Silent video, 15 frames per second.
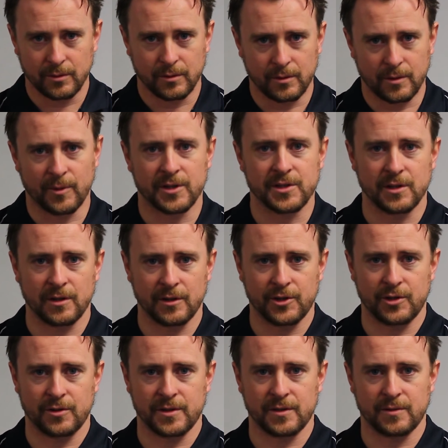the
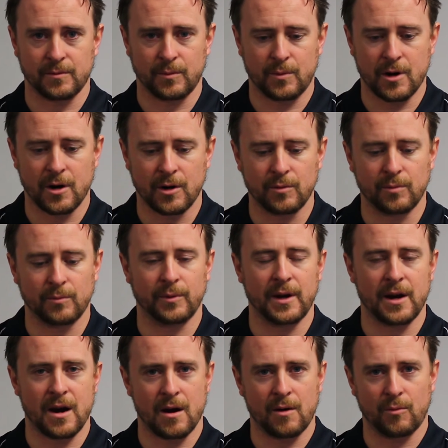musculatures as we work, and we
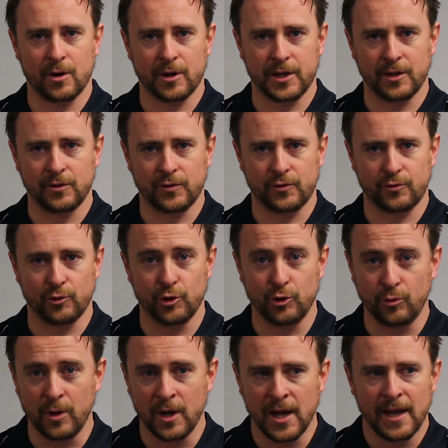are working
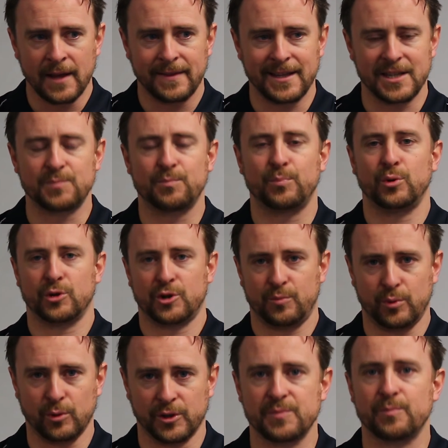through this
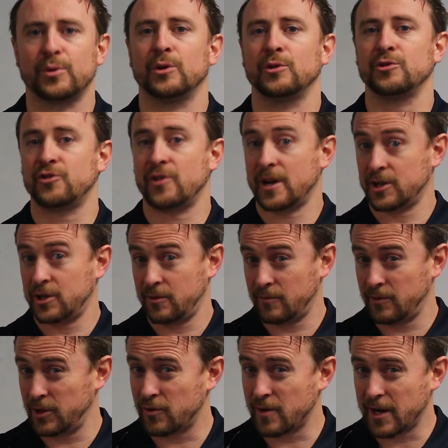push-pull, this protraction,
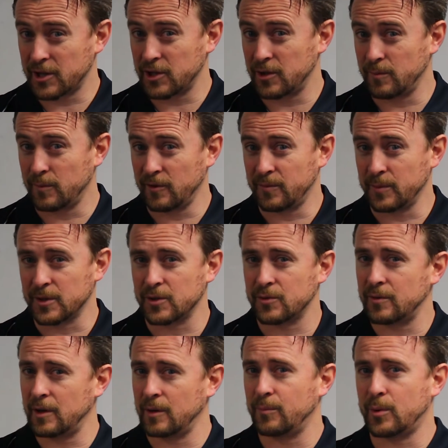retraction movements. It's
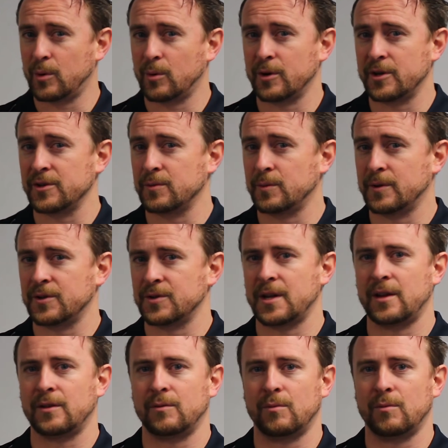really important to
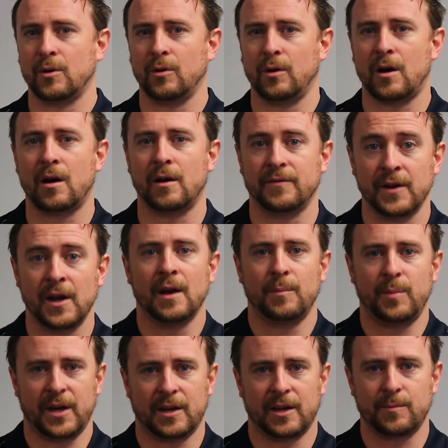understand the role of
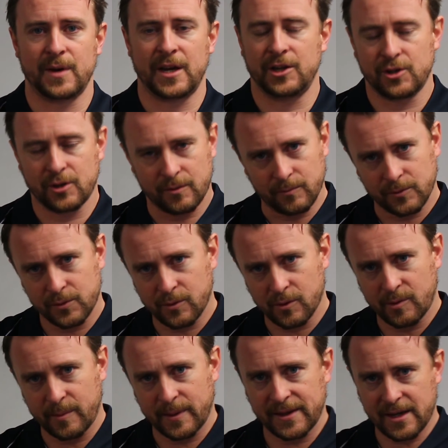pec major. We'll
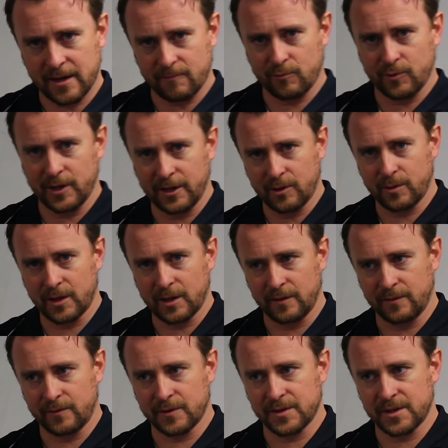talk about that really quickly
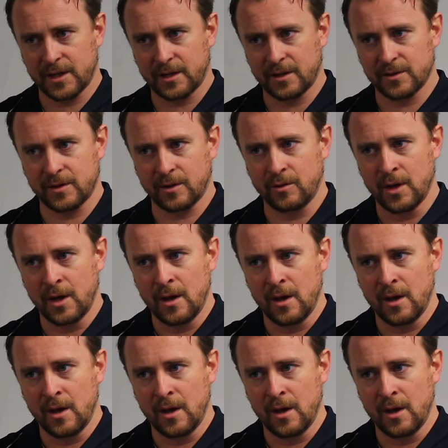for a second. So